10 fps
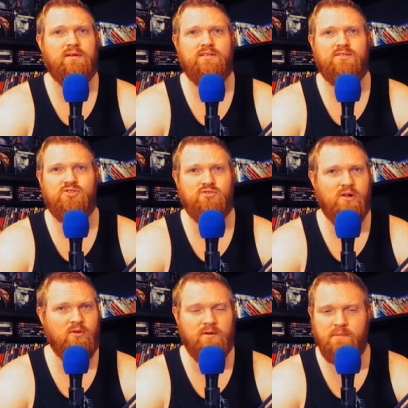It
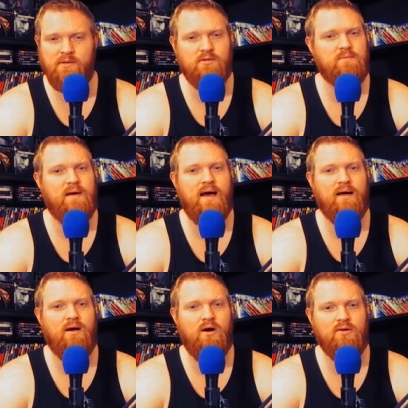slowly peels back
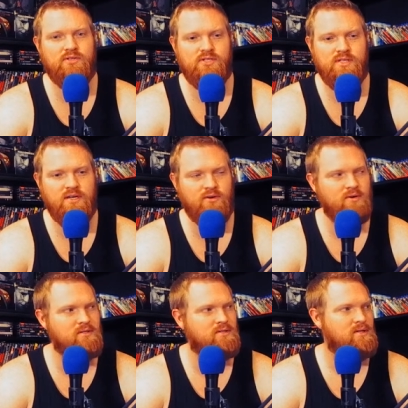all its
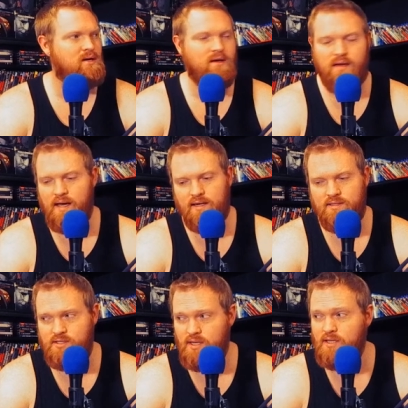secrets, and it's
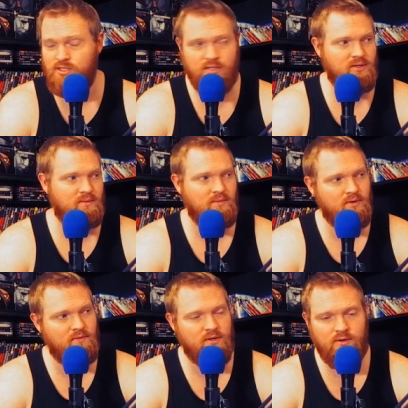such a good
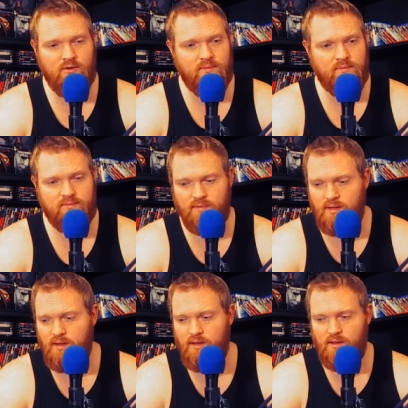movie, dude.
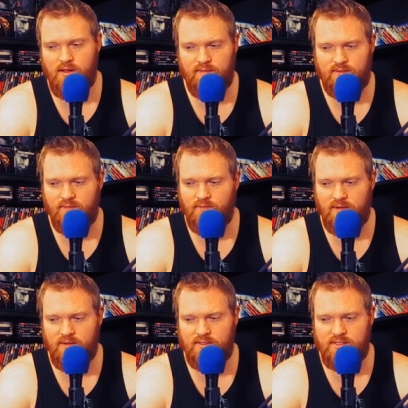Love some
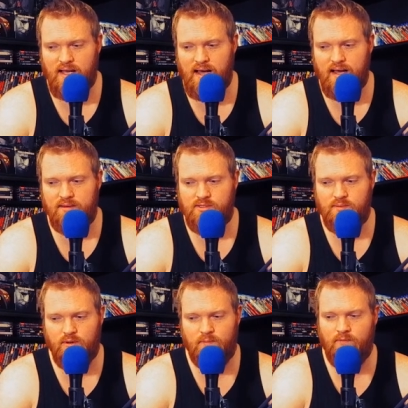Vanilla Sky. Some
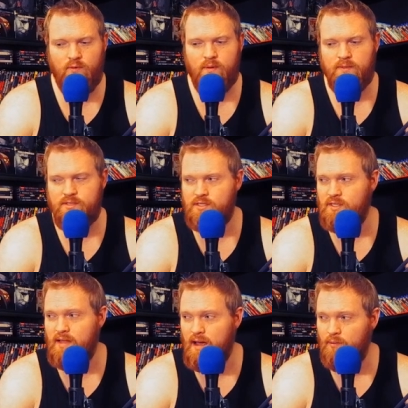good performances in
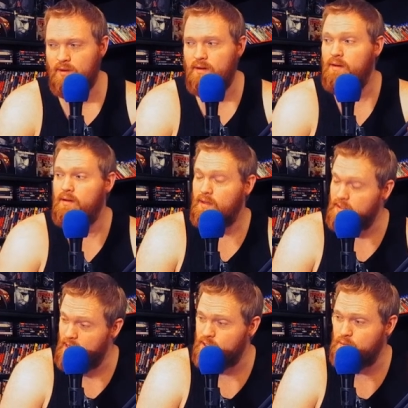that one.
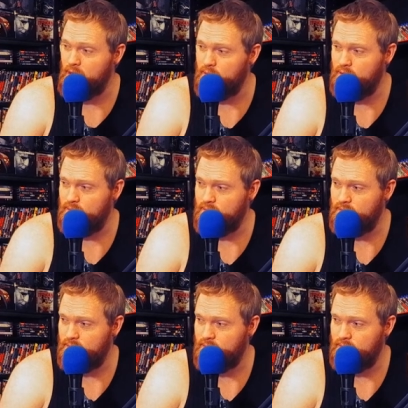Yes, baby.
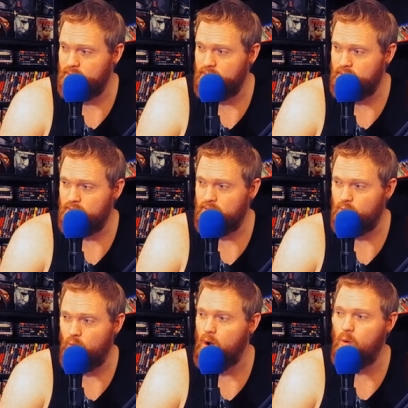
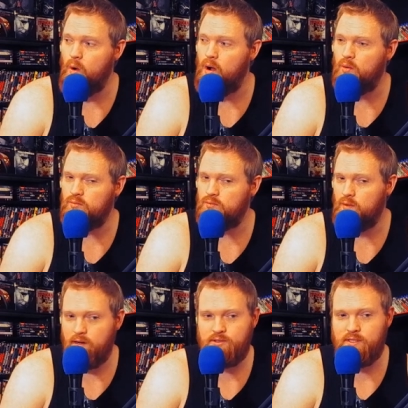Whoa. Why
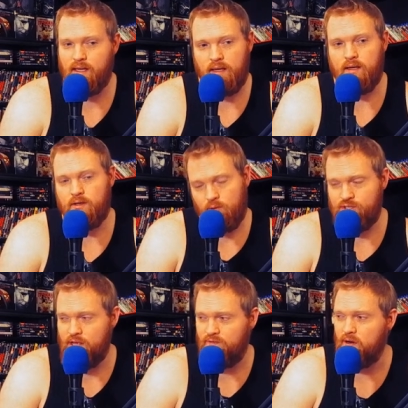you say it? You want to say
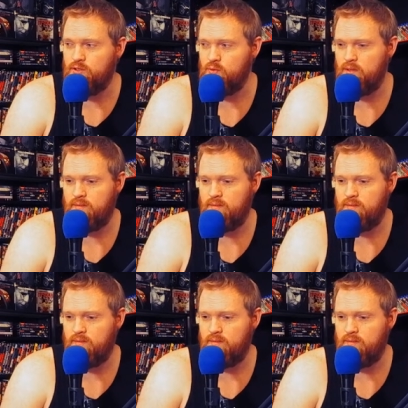the first one?